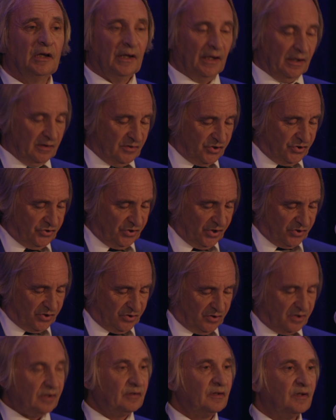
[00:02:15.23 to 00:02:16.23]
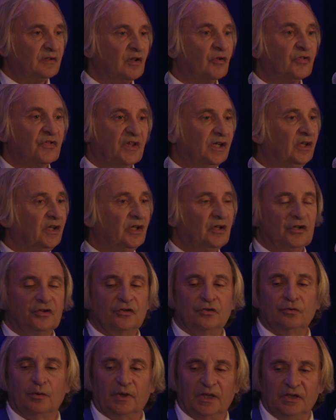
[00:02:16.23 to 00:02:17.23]
It's just the thing you
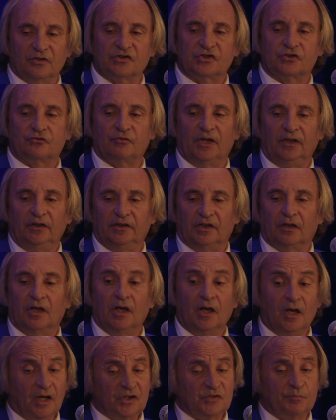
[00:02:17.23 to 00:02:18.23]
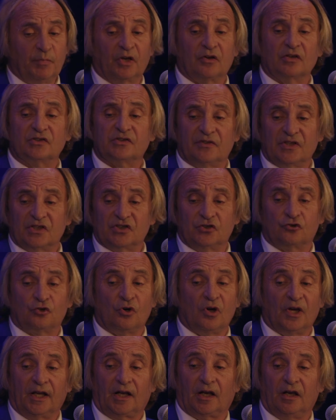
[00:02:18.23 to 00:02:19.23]
do in Australia. It's because of this
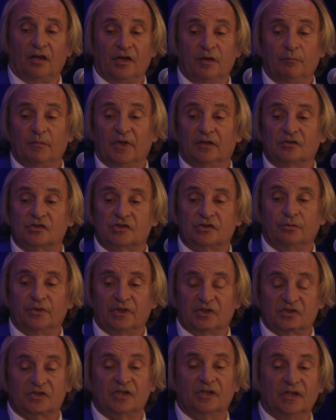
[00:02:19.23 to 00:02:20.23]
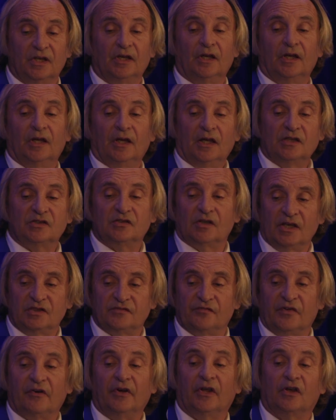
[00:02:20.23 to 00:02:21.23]
dry climate, so it's, it's,
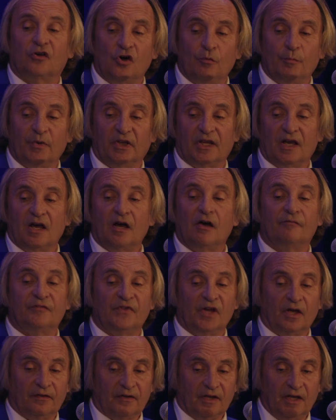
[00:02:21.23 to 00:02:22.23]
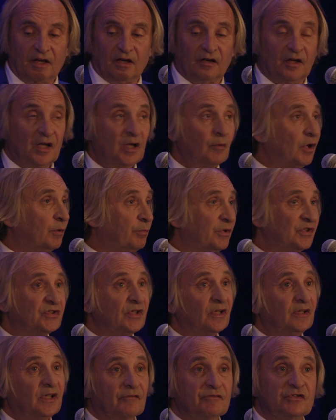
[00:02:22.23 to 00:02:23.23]
it's very common to have that there. But we
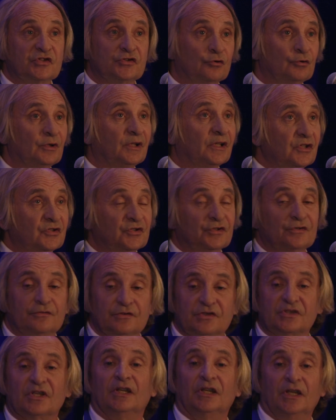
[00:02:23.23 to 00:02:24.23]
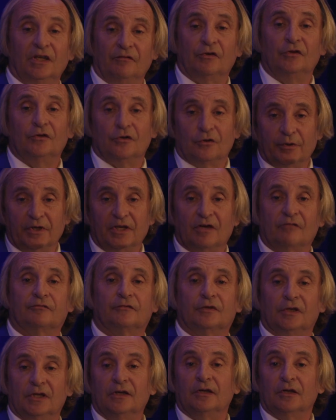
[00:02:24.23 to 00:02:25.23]
still have soil issues, even though we have
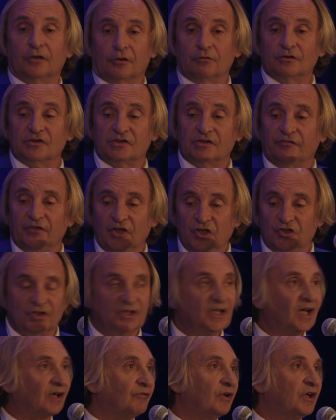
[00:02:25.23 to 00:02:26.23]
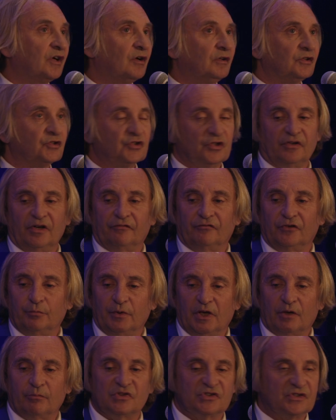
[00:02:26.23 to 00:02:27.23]
conservation agriculture
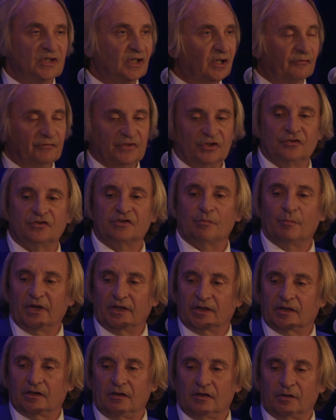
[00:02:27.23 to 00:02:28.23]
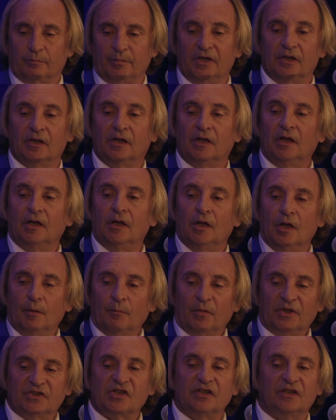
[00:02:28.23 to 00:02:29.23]
everywhere. We still have issues about carbon.
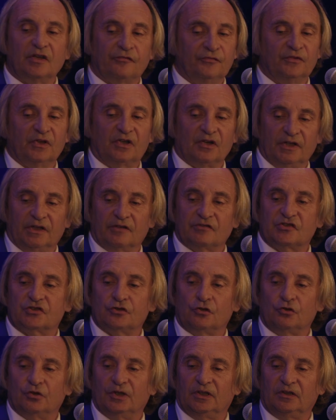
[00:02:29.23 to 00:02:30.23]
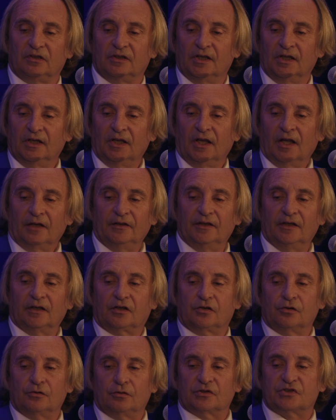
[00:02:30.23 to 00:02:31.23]
But it's a different kind of soil. And then,
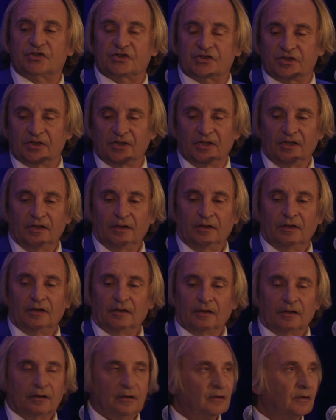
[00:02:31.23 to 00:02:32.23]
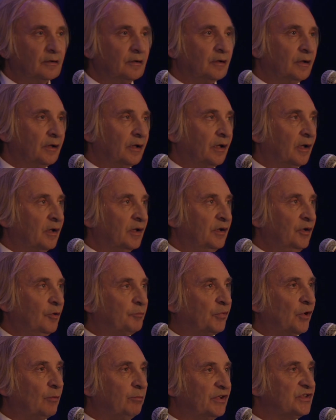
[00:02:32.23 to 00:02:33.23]
of course, you
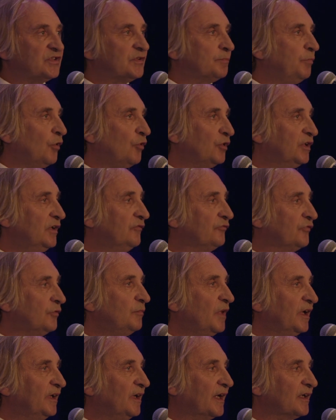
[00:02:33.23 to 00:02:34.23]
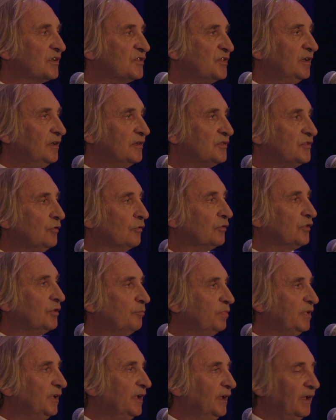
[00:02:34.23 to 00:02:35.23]
probably spotted from my accent, it's not
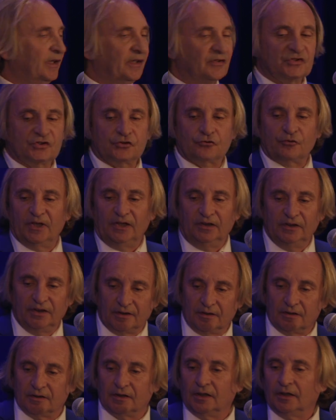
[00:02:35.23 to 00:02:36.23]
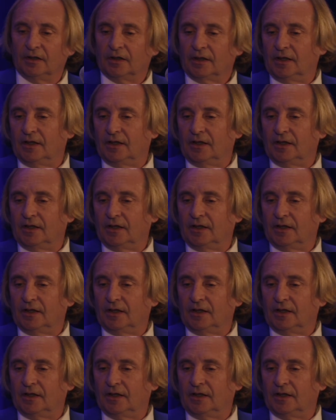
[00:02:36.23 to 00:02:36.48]
completely Australian.